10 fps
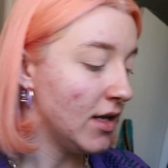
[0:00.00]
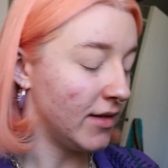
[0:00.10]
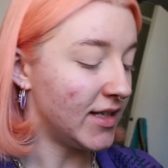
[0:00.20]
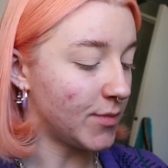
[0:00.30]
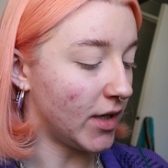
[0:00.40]

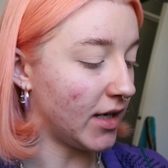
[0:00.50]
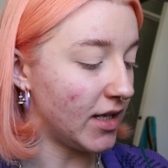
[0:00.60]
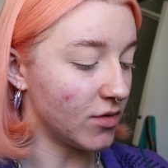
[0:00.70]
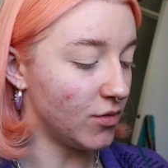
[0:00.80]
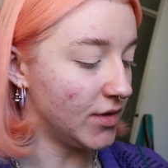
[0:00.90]
This one
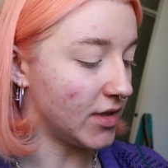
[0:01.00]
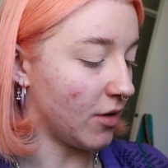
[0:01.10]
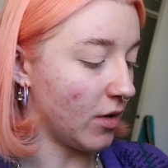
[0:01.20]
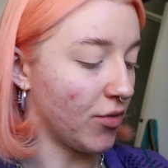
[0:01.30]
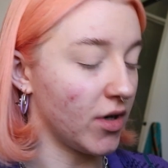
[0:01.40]
is
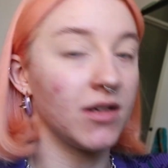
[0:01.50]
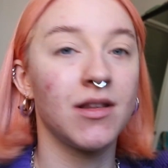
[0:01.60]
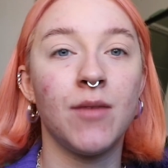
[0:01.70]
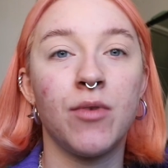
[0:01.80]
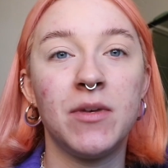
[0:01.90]
also a product
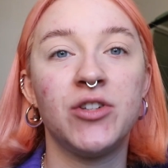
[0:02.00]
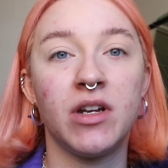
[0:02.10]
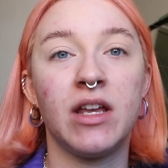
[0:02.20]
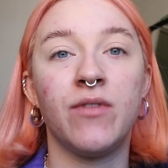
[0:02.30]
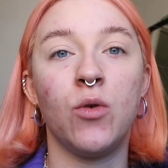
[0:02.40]
that I probably should
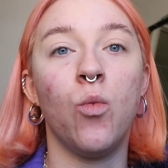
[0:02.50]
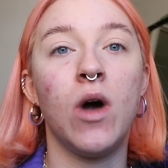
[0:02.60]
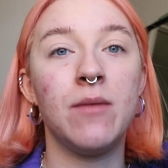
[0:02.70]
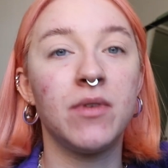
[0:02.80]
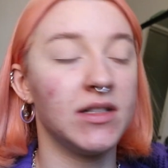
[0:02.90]
have given a
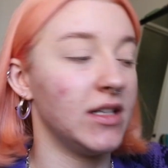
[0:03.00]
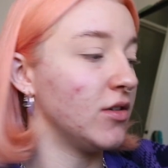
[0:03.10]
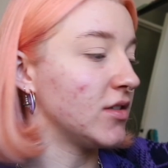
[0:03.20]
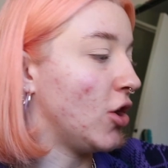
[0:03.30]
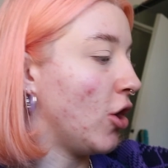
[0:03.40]
wipe because it
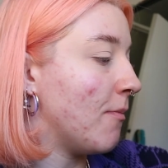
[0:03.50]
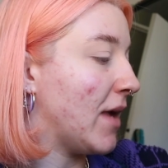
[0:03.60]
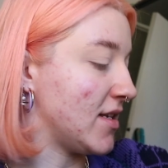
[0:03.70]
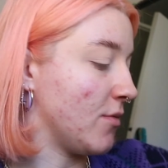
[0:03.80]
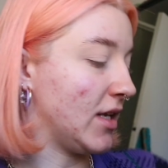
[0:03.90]
looks a lot
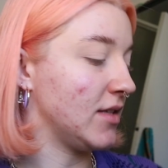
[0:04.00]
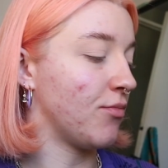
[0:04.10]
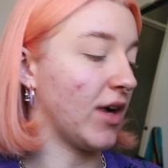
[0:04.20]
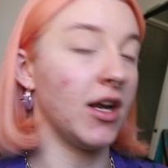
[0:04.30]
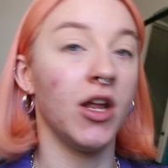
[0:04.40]
better when it's
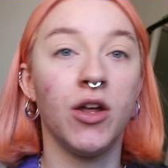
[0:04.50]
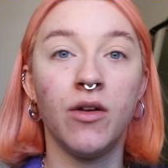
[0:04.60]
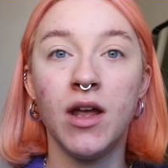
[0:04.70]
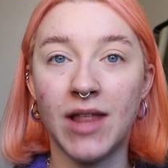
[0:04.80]
brand new.